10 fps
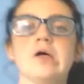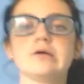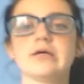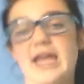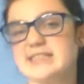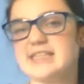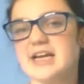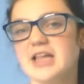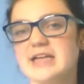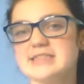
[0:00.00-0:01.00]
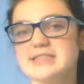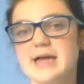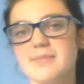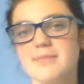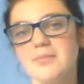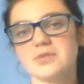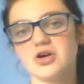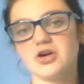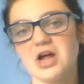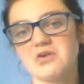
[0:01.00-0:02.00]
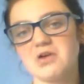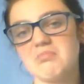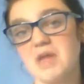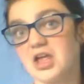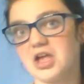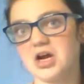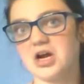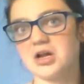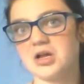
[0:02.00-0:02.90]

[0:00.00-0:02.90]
Can't say your last name, Gregory Maguire.